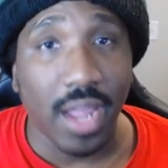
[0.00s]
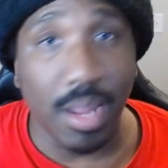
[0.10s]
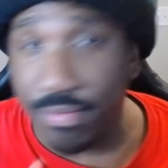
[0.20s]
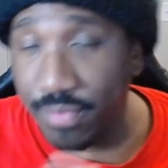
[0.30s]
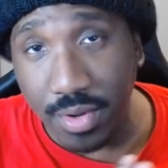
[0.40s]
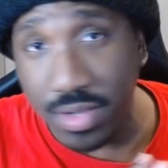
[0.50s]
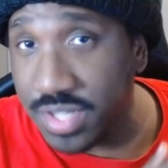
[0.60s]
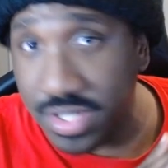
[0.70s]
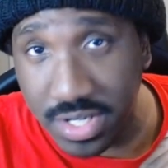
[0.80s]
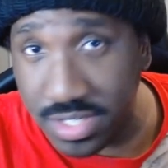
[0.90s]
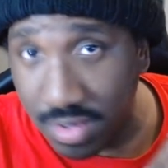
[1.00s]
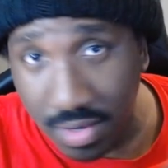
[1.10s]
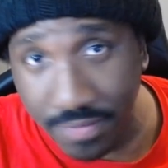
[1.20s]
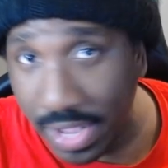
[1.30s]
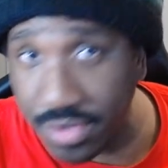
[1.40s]
And before you suggest
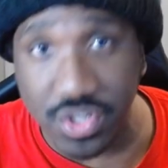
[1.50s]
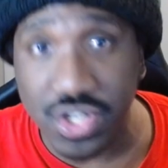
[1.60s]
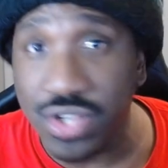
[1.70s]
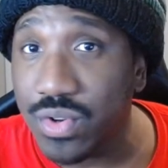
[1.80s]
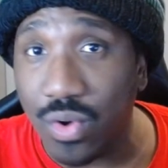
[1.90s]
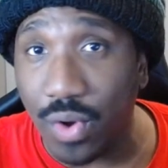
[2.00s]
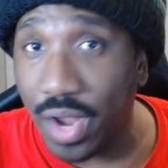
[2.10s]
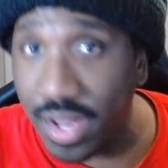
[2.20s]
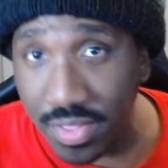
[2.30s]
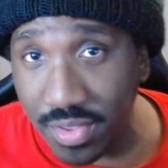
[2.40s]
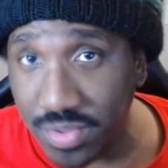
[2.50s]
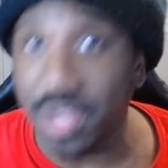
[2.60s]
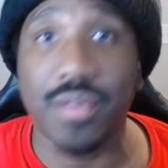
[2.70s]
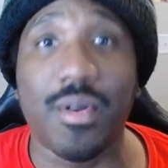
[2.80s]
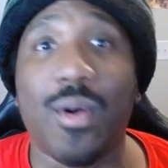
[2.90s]
rFactor 2 or any of those
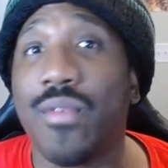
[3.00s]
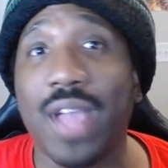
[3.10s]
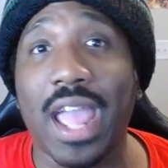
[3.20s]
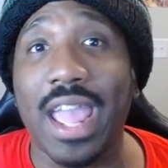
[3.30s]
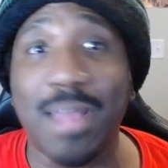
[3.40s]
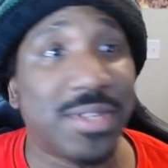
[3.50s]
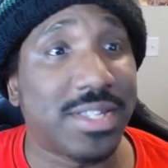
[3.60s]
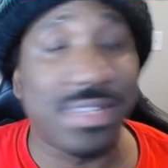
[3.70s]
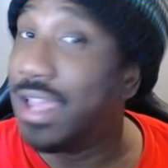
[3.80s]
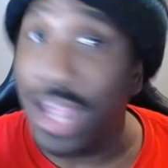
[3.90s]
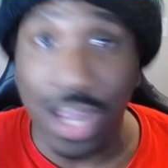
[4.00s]
other oval games,